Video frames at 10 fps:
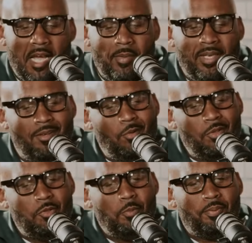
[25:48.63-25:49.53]
I mean,
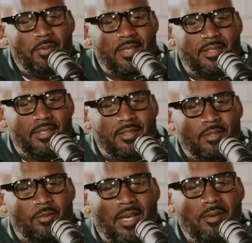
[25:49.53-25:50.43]
going through prison.
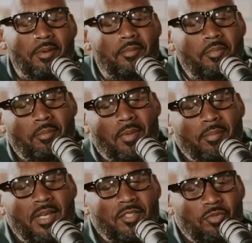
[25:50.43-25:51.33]
So now
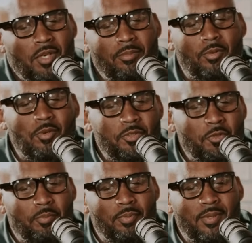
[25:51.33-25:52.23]
I'm in trouble, I'm going
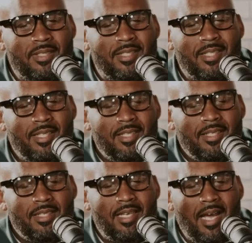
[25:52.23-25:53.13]
through prison.
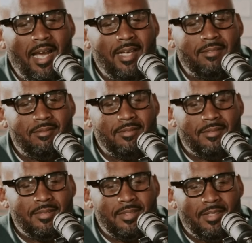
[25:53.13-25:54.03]
God
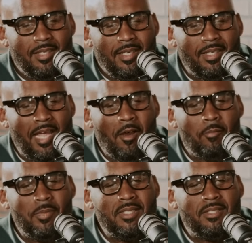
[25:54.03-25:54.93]

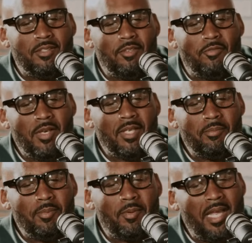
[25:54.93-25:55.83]
allowed me to
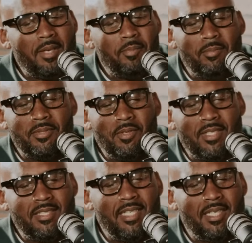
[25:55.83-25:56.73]
develop. A lot of people
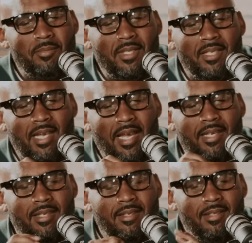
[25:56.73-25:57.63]
start telling me,
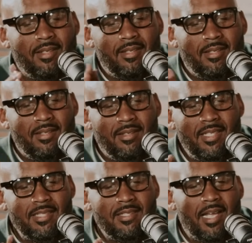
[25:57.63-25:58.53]
hey,
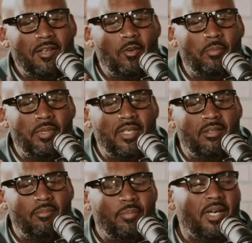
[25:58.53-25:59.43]
this is not going to
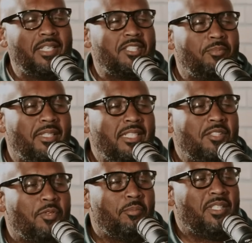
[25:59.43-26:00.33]
be punishment. This
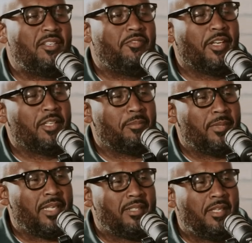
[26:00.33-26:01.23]
is going to be
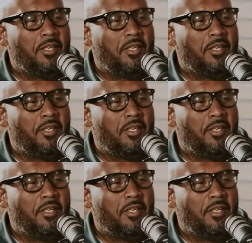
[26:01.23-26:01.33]
development.